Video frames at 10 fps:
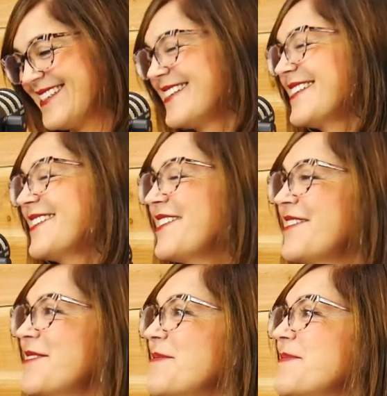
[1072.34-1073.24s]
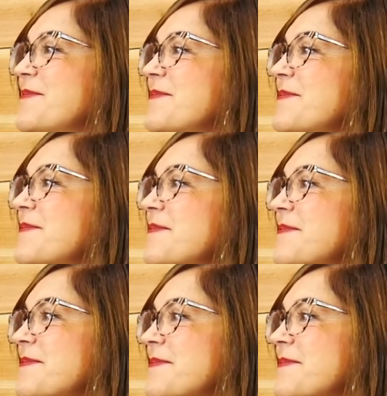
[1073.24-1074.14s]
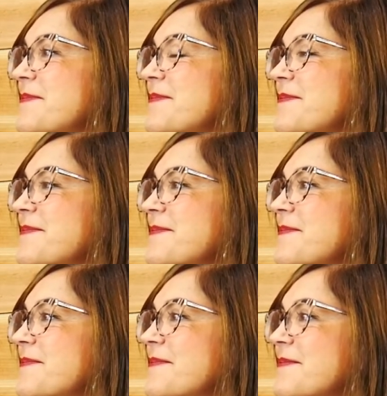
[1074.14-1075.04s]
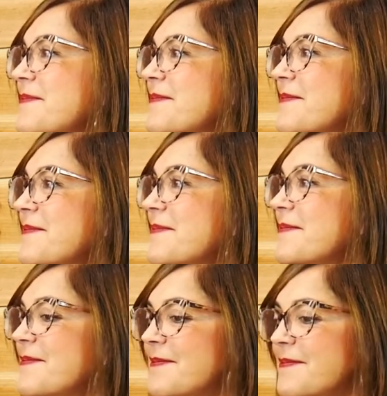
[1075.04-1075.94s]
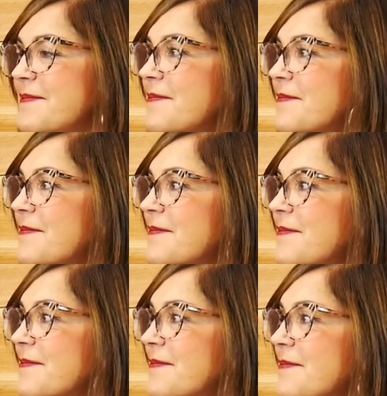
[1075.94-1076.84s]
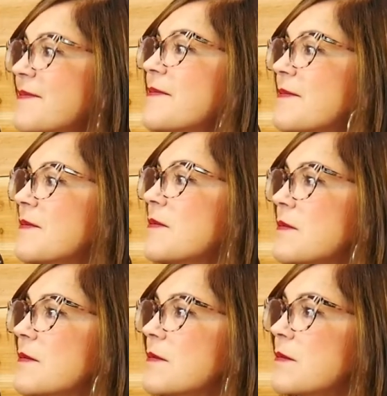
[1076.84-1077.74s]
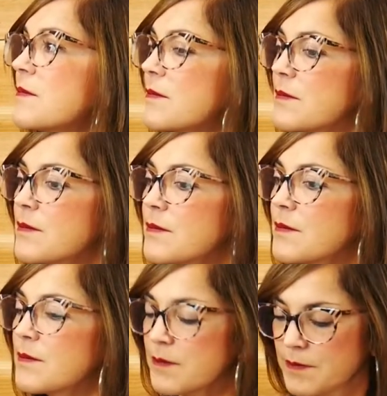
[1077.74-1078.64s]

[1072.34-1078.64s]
No words are spoken by the person on screen.